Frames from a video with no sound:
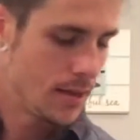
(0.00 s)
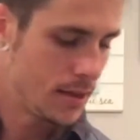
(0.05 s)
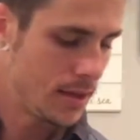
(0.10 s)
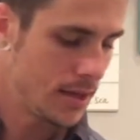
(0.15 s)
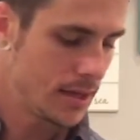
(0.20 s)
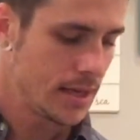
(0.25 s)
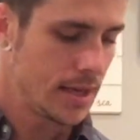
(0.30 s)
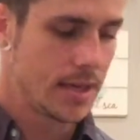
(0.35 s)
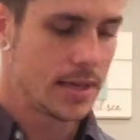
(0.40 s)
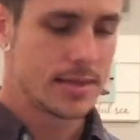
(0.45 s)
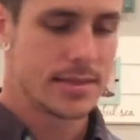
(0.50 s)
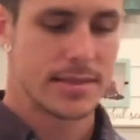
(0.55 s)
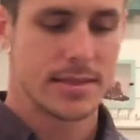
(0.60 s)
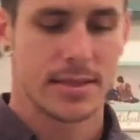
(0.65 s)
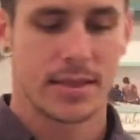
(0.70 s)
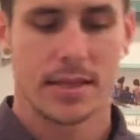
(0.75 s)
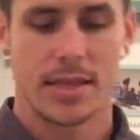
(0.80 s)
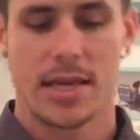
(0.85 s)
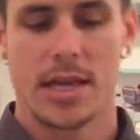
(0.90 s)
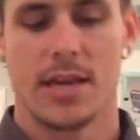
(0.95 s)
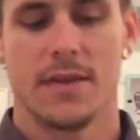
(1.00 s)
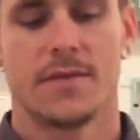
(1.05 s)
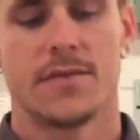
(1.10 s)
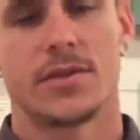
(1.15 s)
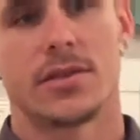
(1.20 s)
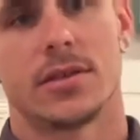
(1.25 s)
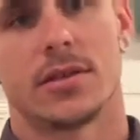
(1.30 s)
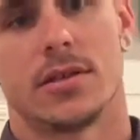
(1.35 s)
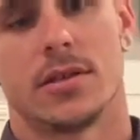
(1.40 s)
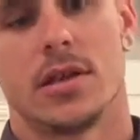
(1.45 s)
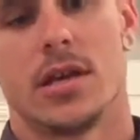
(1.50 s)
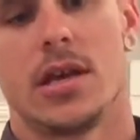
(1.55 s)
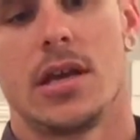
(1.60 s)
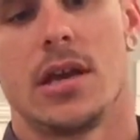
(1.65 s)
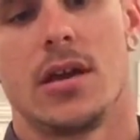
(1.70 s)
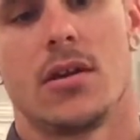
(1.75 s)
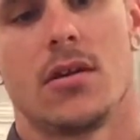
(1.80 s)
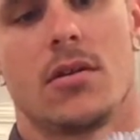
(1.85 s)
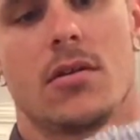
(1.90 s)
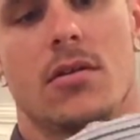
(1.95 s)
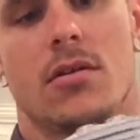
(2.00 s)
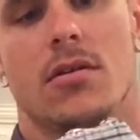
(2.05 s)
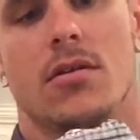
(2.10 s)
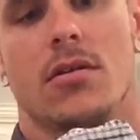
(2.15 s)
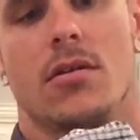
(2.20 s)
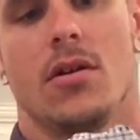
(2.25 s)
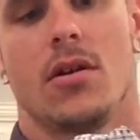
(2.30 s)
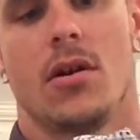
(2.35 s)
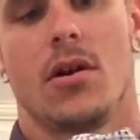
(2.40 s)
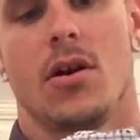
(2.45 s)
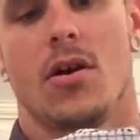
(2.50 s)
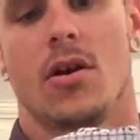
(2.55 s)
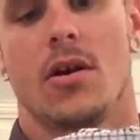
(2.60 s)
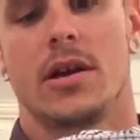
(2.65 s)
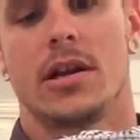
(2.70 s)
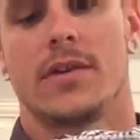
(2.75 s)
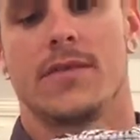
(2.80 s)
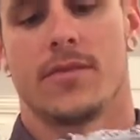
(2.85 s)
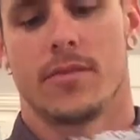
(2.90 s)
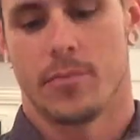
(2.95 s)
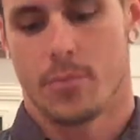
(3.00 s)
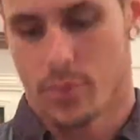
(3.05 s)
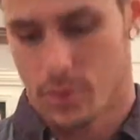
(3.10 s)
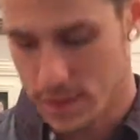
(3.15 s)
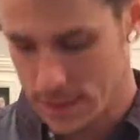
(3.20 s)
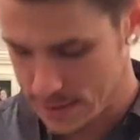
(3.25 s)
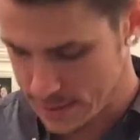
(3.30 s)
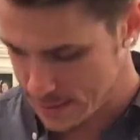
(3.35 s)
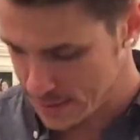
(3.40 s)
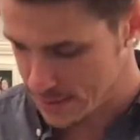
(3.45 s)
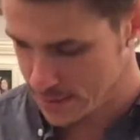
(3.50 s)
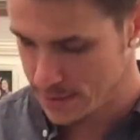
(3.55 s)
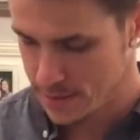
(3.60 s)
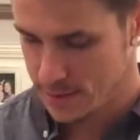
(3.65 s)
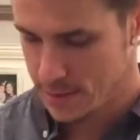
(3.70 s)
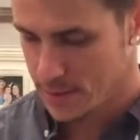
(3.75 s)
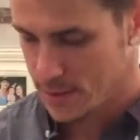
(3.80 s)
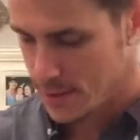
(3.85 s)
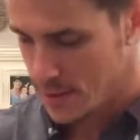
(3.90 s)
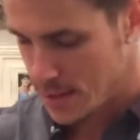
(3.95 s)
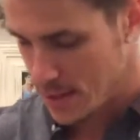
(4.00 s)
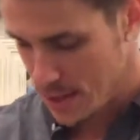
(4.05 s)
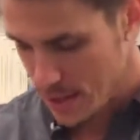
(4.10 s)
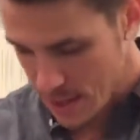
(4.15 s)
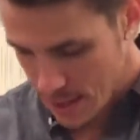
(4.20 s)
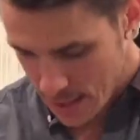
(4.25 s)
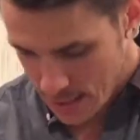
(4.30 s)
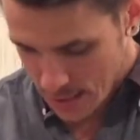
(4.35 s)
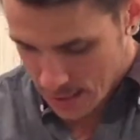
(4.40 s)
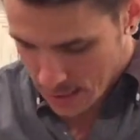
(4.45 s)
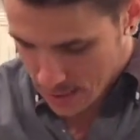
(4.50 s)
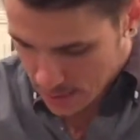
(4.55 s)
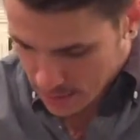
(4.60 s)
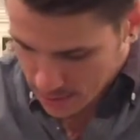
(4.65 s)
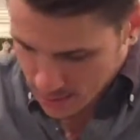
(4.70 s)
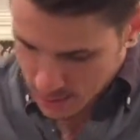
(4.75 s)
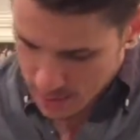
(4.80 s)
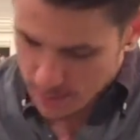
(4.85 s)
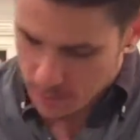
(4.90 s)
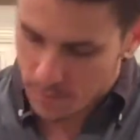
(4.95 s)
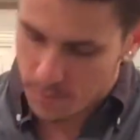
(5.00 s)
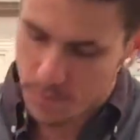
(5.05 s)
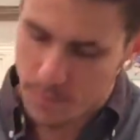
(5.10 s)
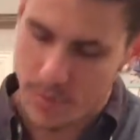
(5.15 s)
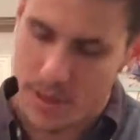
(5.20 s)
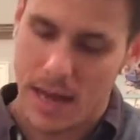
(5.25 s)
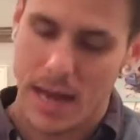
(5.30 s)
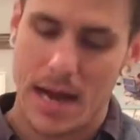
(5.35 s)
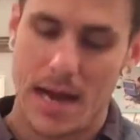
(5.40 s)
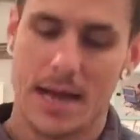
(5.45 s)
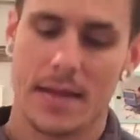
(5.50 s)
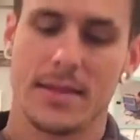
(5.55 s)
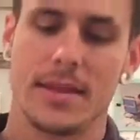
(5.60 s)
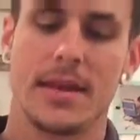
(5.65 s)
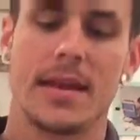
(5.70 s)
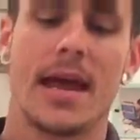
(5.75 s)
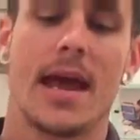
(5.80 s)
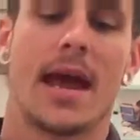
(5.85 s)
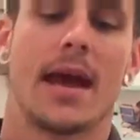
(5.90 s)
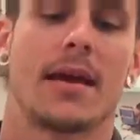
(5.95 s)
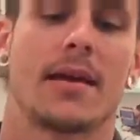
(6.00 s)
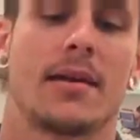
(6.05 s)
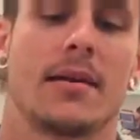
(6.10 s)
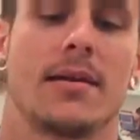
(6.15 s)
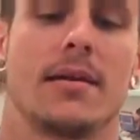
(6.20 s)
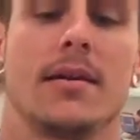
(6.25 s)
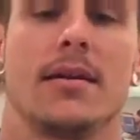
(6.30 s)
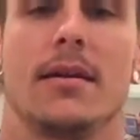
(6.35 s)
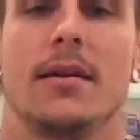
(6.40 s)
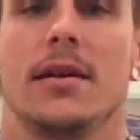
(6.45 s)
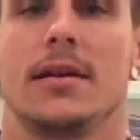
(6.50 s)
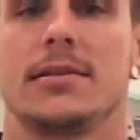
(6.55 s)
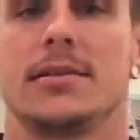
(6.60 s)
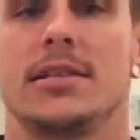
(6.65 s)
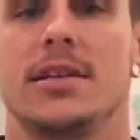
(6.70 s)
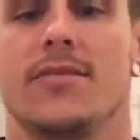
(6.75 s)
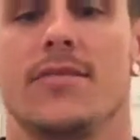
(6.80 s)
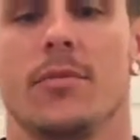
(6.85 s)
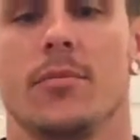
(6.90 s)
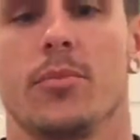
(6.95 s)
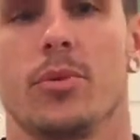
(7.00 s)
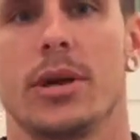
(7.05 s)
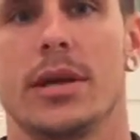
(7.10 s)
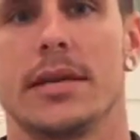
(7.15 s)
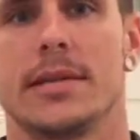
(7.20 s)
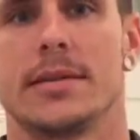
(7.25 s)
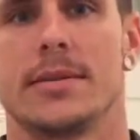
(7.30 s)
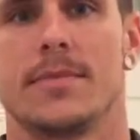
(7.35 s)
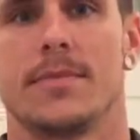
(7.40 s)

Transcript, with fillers: The sleeves here are a different print and behind the neck it's a different print.